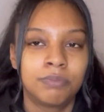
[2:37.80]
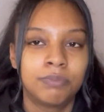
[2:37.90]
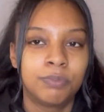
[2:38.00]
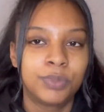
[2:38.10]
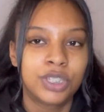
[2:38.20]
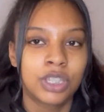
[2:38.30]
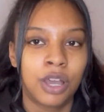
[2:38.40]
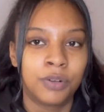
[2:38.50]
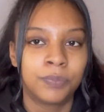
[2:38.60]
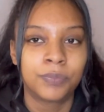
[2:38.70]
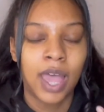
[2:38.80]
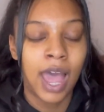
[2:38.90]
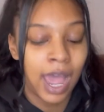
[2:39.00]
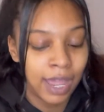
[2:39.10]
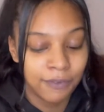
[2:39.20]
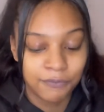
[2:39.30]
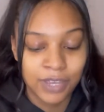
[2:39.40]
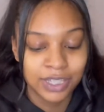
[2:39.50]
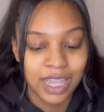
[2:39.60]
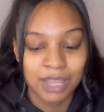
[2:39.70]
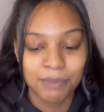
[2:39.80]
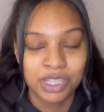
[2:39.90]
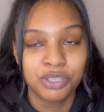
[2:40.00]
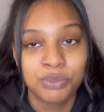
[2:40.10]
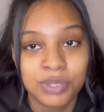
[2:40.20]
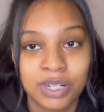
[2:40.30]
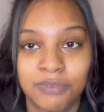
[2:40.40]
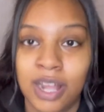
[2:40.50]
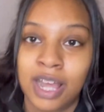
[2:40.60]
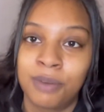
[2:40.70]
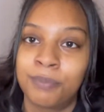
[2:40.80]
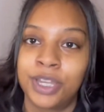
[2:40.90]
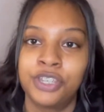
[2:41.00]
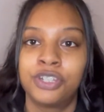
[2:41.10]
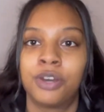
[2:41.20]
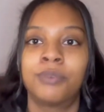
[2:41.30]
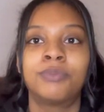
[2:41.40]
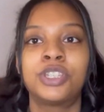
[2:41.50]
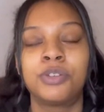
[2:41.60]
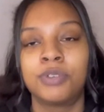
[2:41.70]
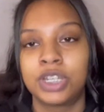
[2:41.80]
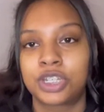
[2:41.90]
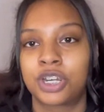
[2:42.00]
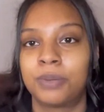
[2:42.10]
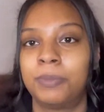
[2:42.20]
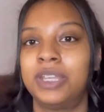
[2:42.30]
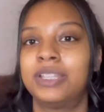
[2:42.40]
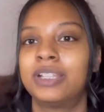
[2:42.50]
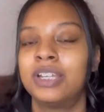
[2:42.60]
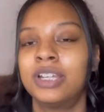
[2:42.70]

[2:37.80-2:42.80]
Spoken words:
So I felt like my tooth was gonna fall out, but you know, she reassured me